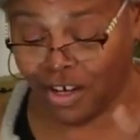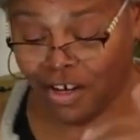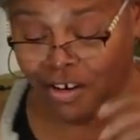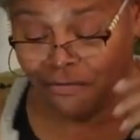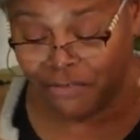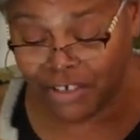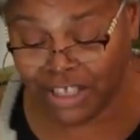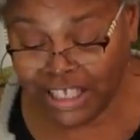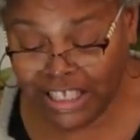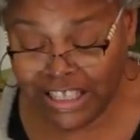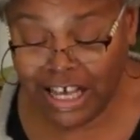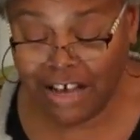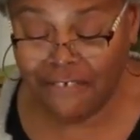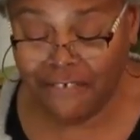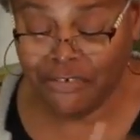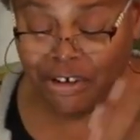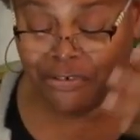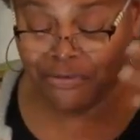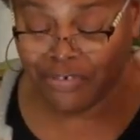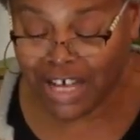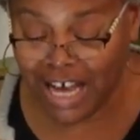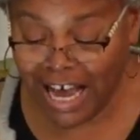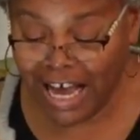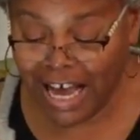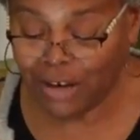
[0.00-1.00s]
For the love
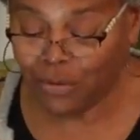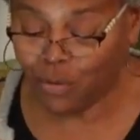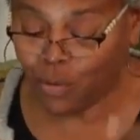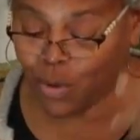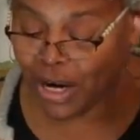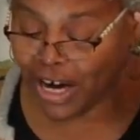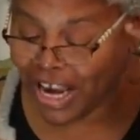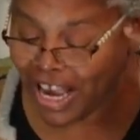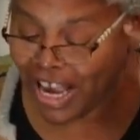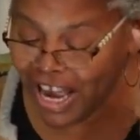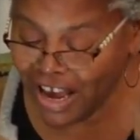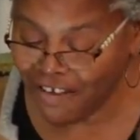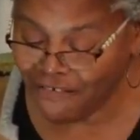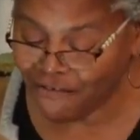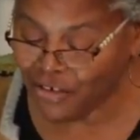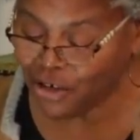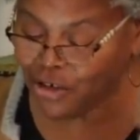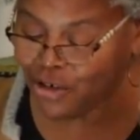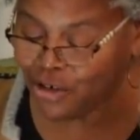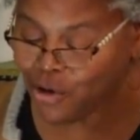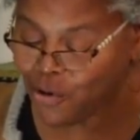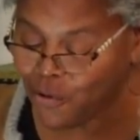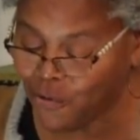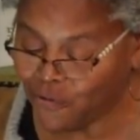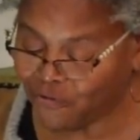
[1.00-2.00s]
of God, wherever
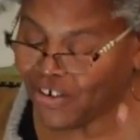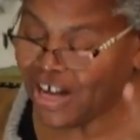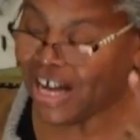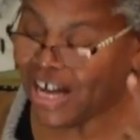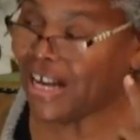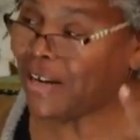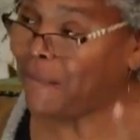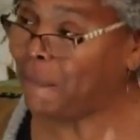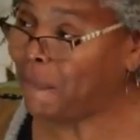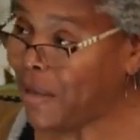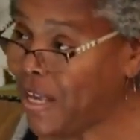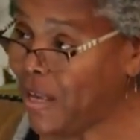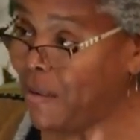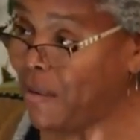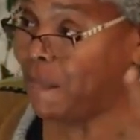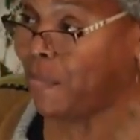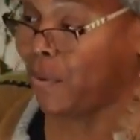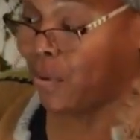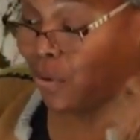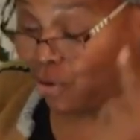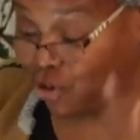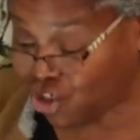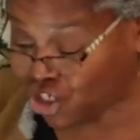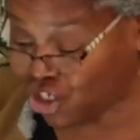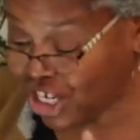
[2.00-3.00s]
you find
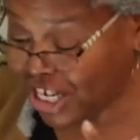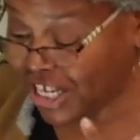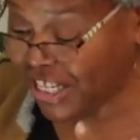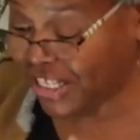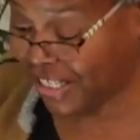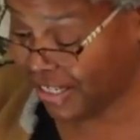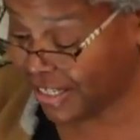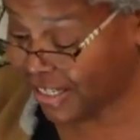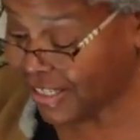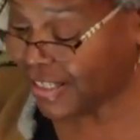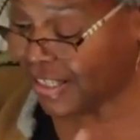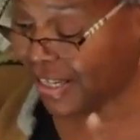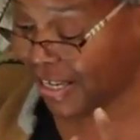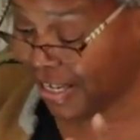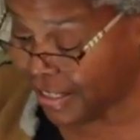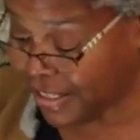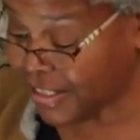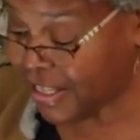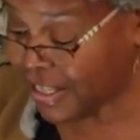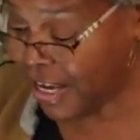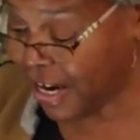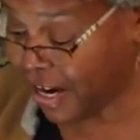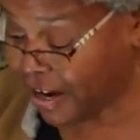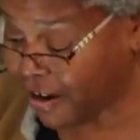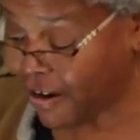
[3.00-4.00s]
people, Jesus is
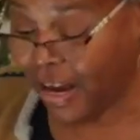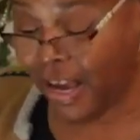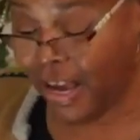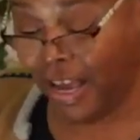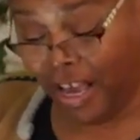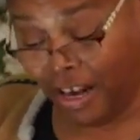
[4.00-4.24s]
there.